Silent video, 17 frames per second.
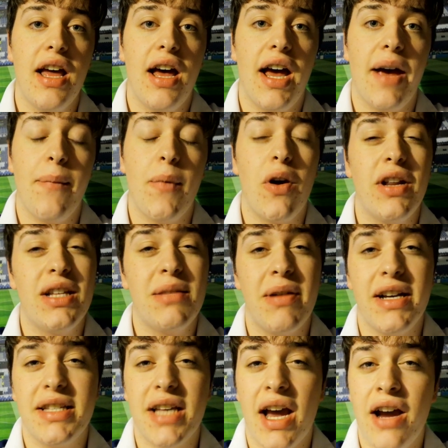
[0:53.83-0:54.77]
All of these
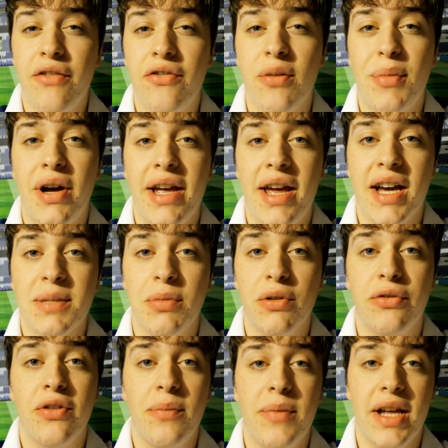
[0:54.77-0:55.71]
players are from Ajax,
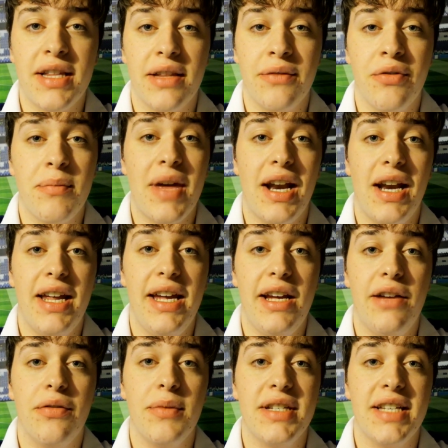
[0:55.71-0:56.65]
but from that
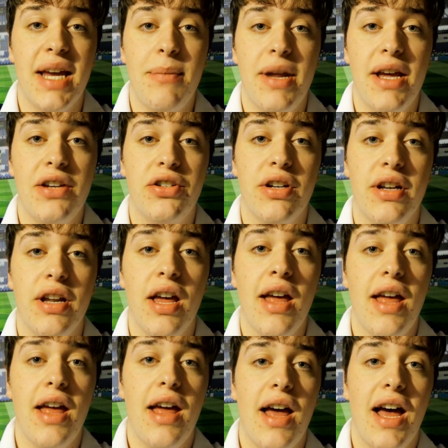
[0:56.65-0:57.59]
league, from the same nation,
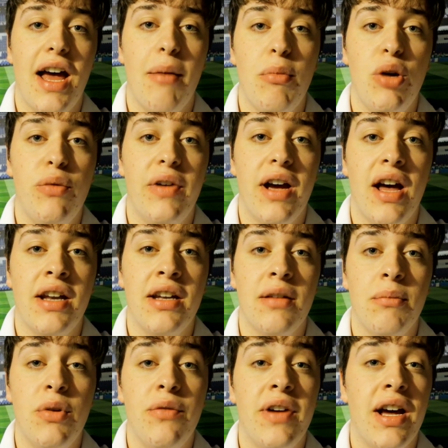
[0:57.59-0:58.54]
moving
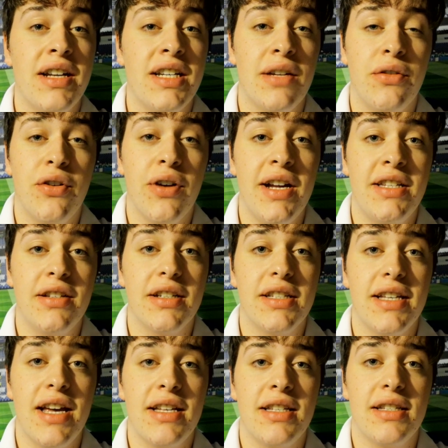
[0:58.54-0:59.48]
on to have great
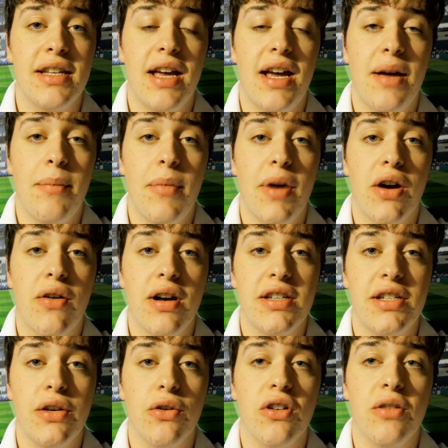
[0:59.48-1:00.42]
success
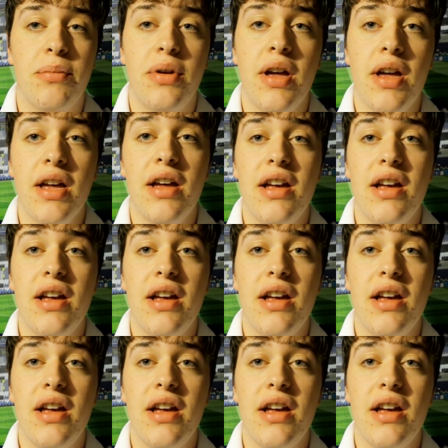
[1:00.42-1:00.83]
across Europe.